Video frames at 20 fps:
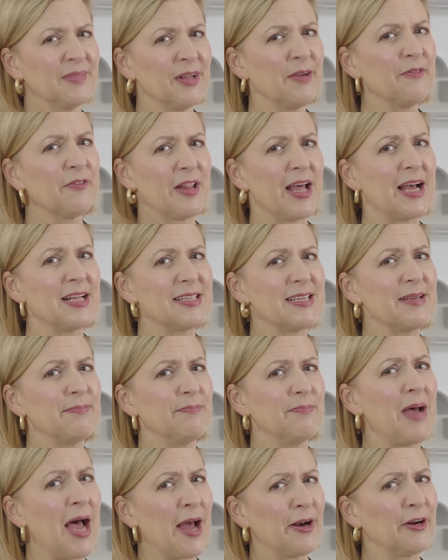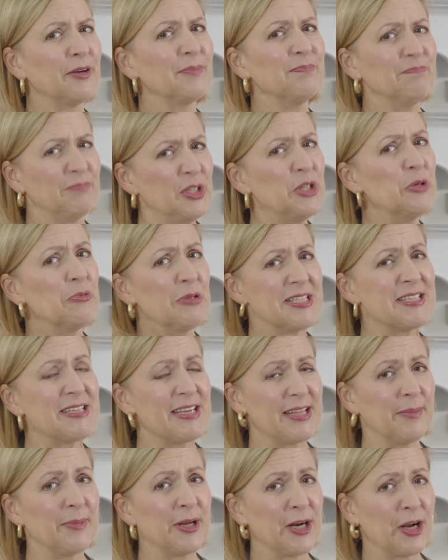For that matter, you would see
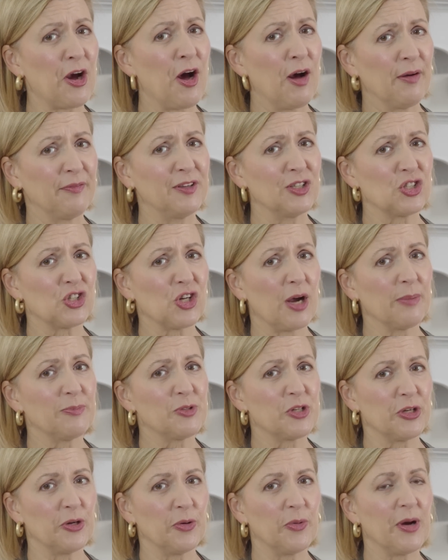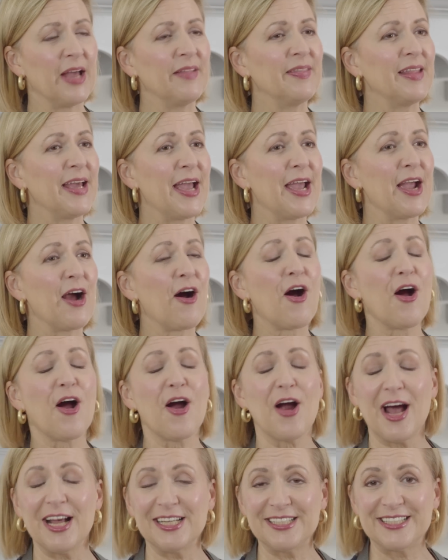them in a coffee shop too, and they
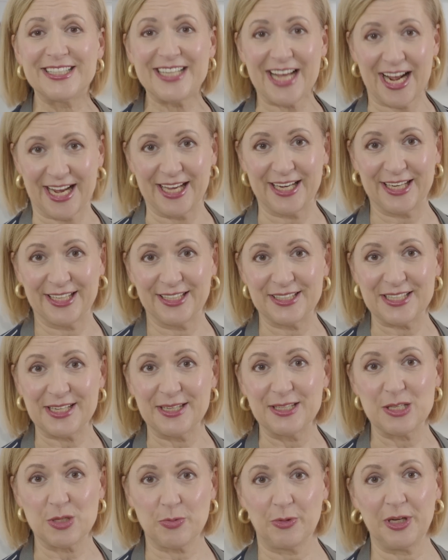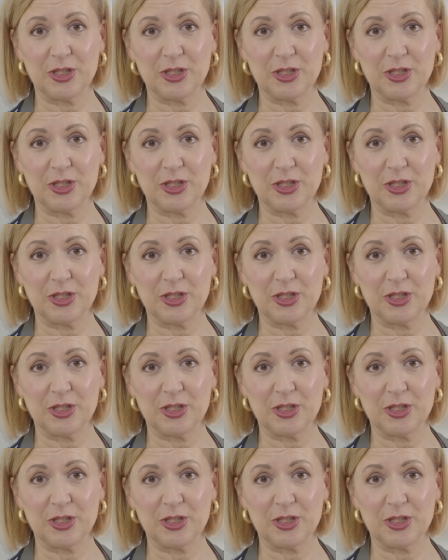are a decadent sweet